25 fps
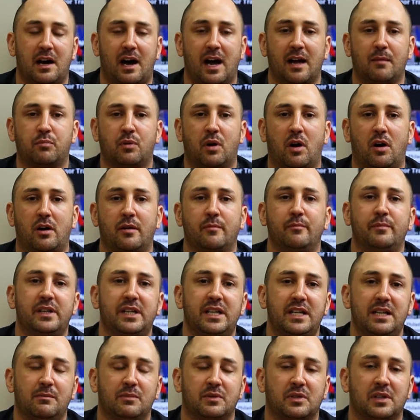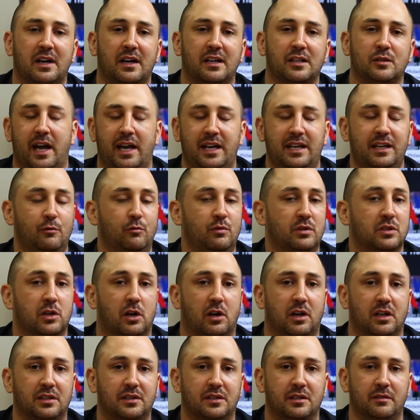I brought a medium size and it was
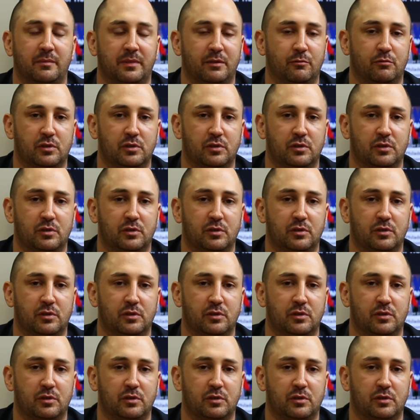awesome.